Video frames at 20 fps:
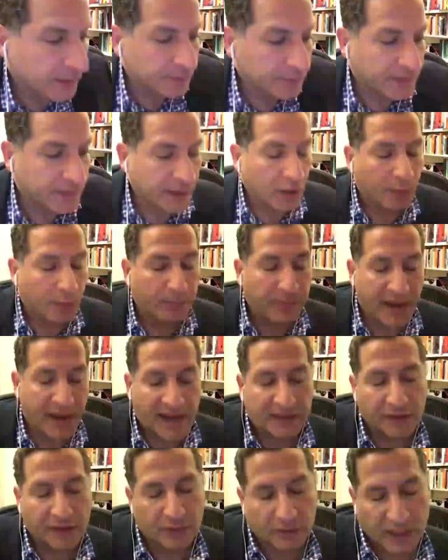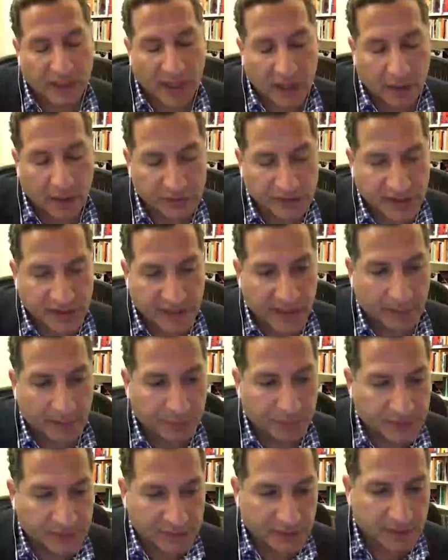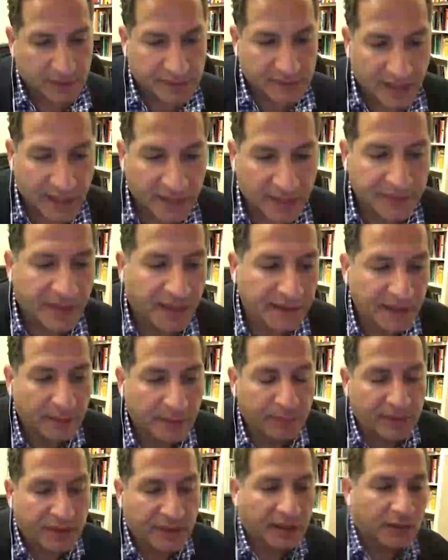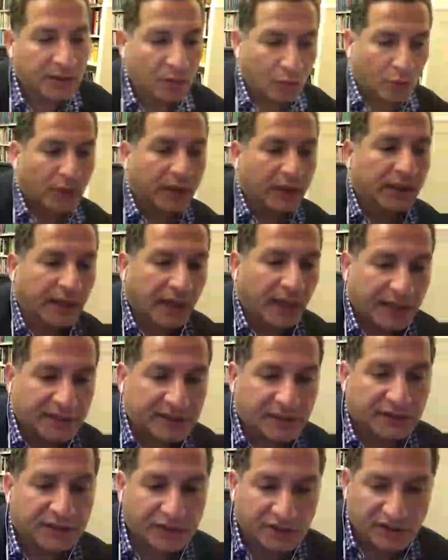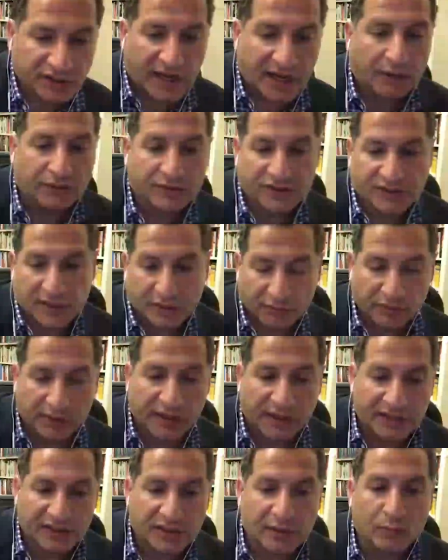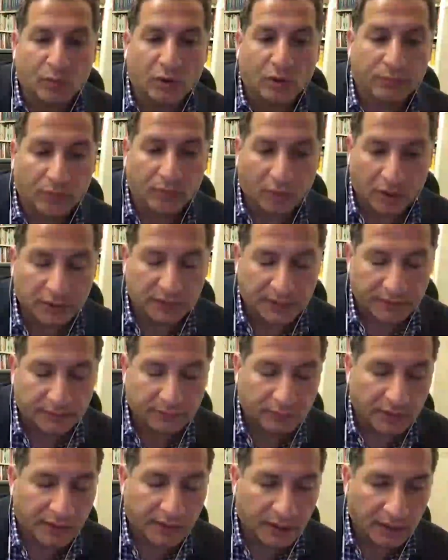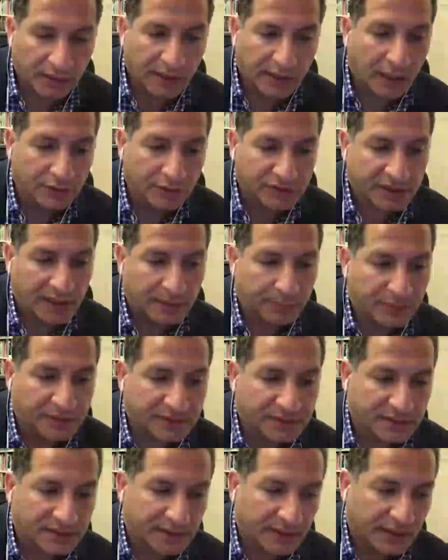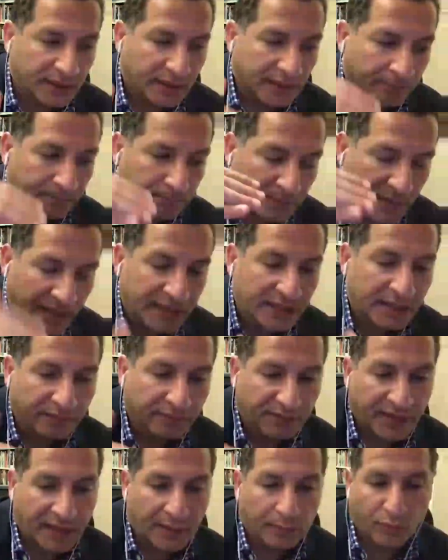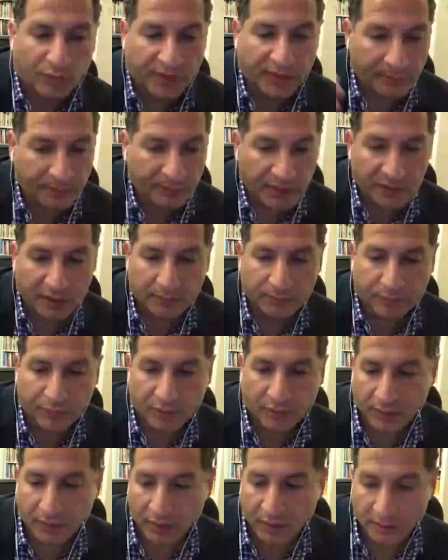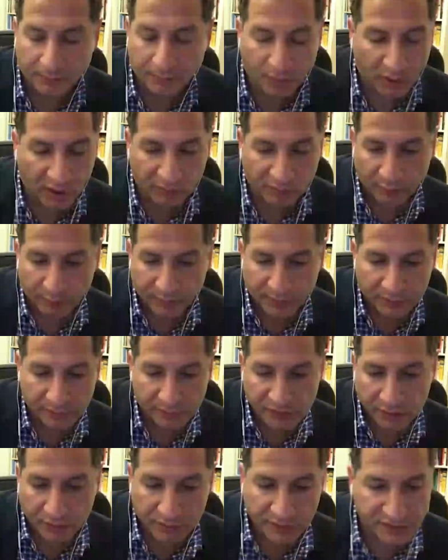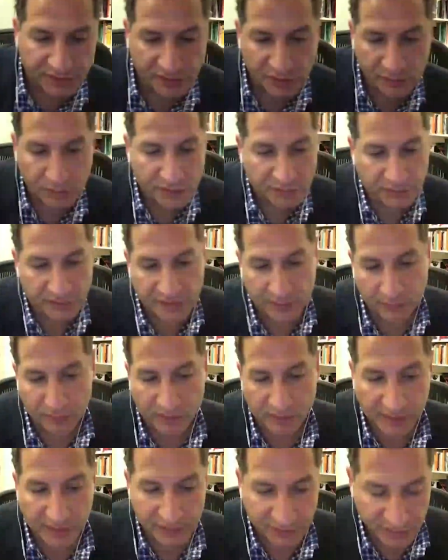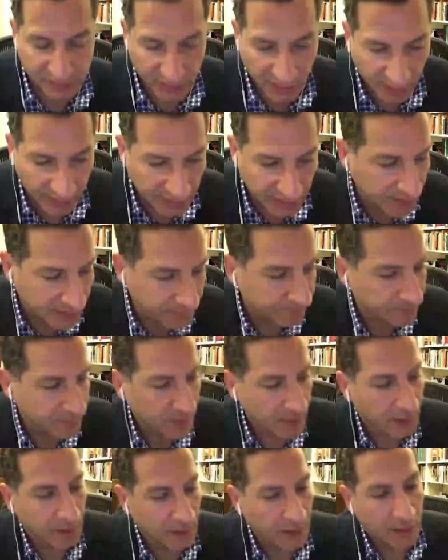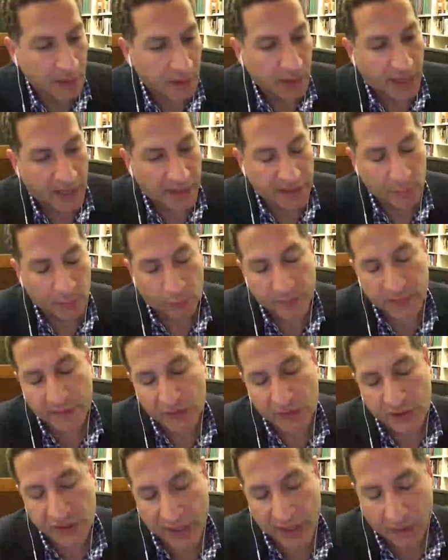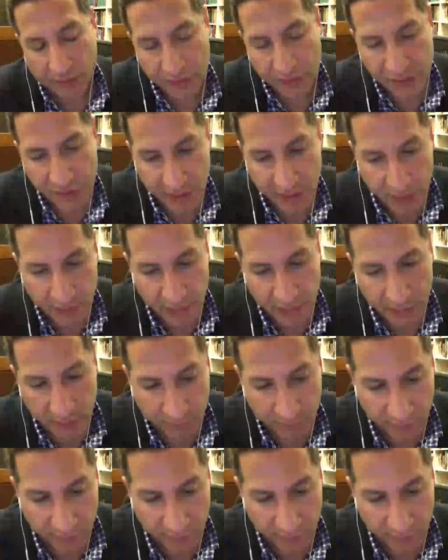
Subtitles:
They go back to their college campuses, and then they begin organizing to challenge segregation more broadly, right, on college campuses. Many of them will then become part of what becomes known as Students for a Democratic Society, and then we'll begin challenging the